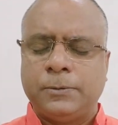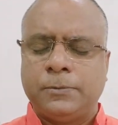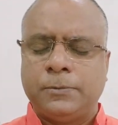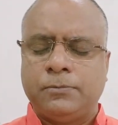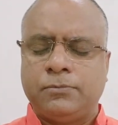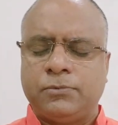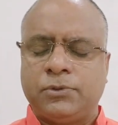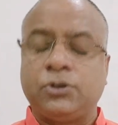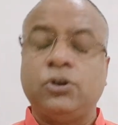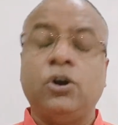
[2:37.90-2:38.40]

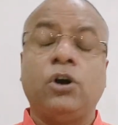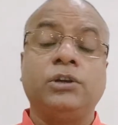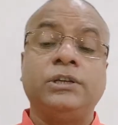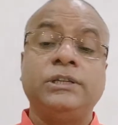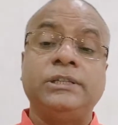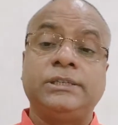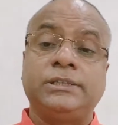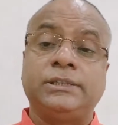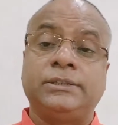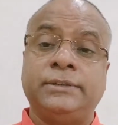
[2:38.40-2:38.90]
the God
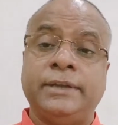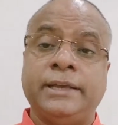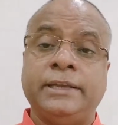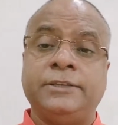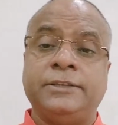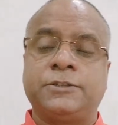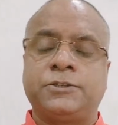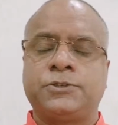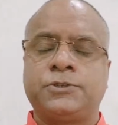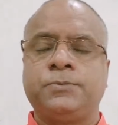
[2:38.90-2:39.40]

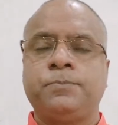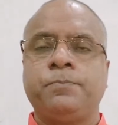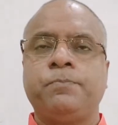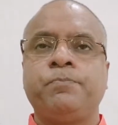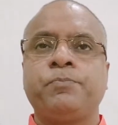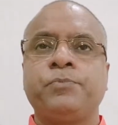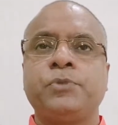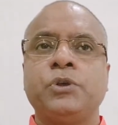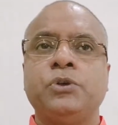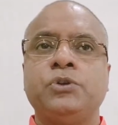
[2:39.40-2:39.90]
incarnates.
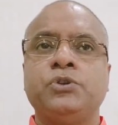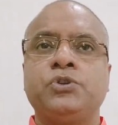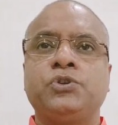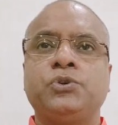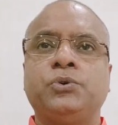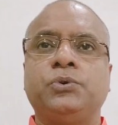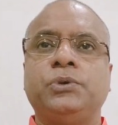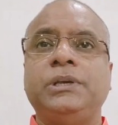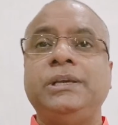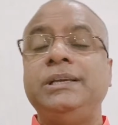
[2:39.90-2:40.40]

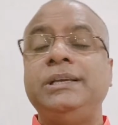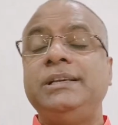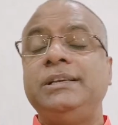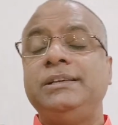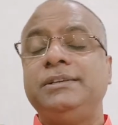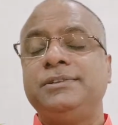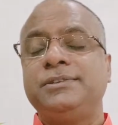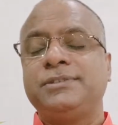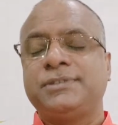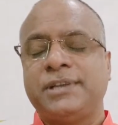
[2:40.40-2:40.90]
So
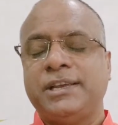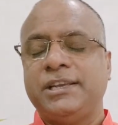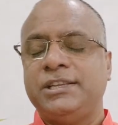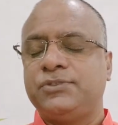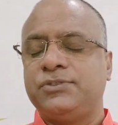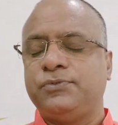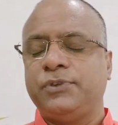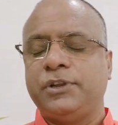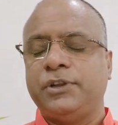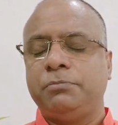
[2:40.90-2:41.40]
he says
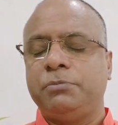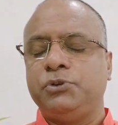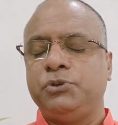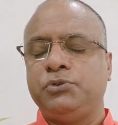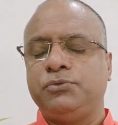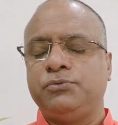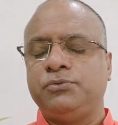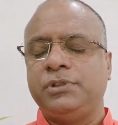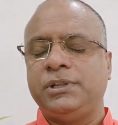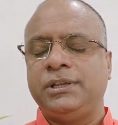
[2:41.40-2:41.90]
very
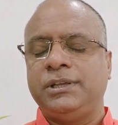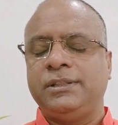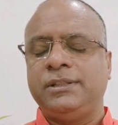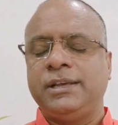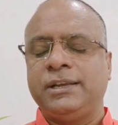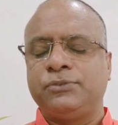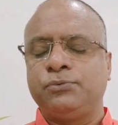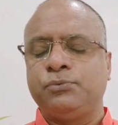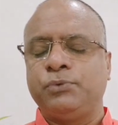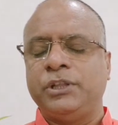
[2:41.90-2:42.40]
beautifully
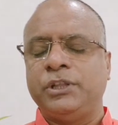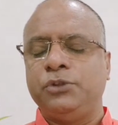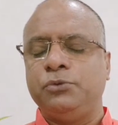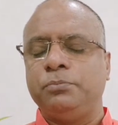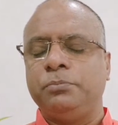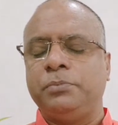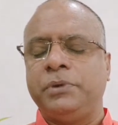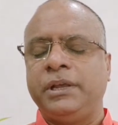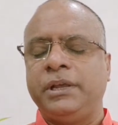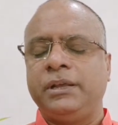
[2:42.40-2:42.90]
that when you
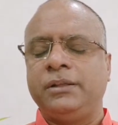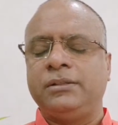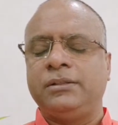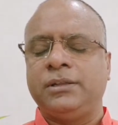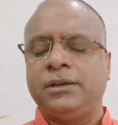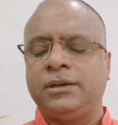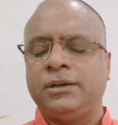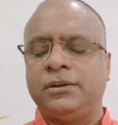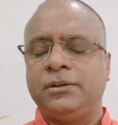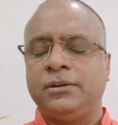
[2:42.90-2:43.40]
bring
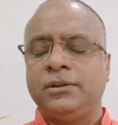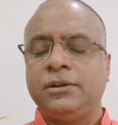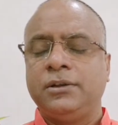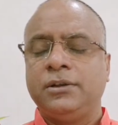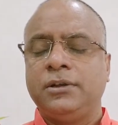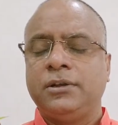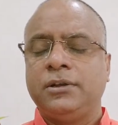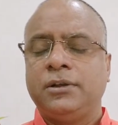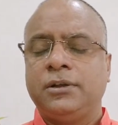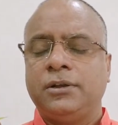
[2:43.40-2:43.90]
the
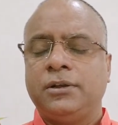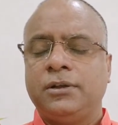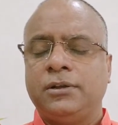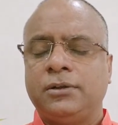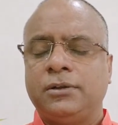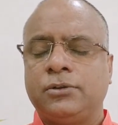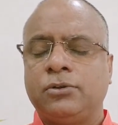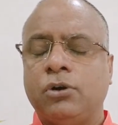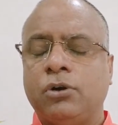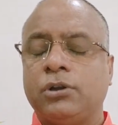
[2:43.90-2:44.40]

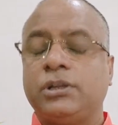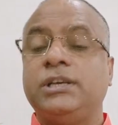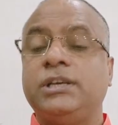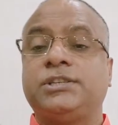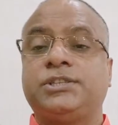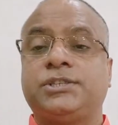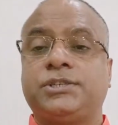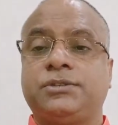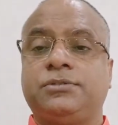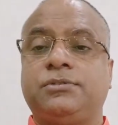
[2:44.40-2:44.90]

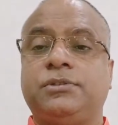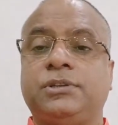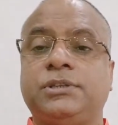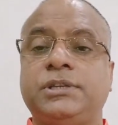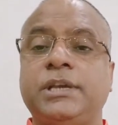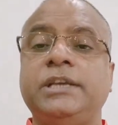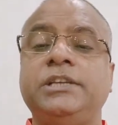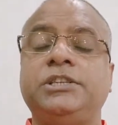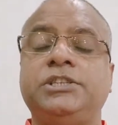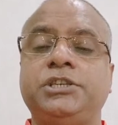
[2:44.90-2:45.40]
goddess, the
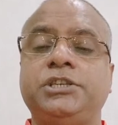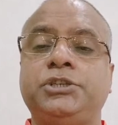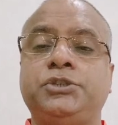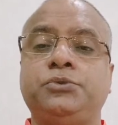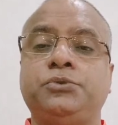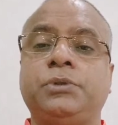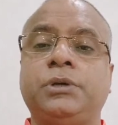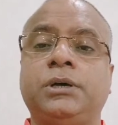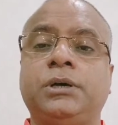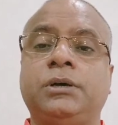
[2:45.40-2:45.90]
deity, to
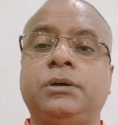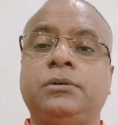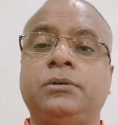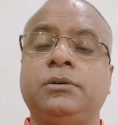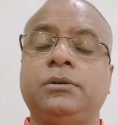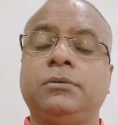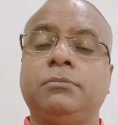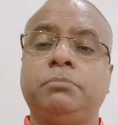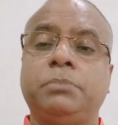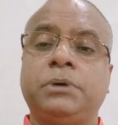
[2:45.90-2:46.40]
the
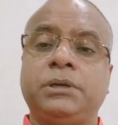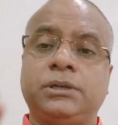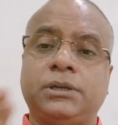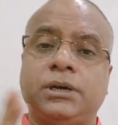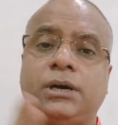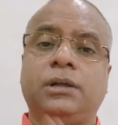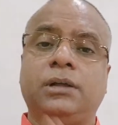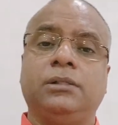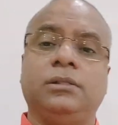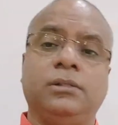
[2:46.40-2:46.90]

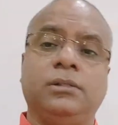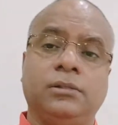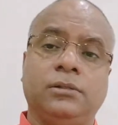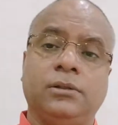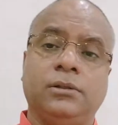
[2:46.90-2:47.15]
pandal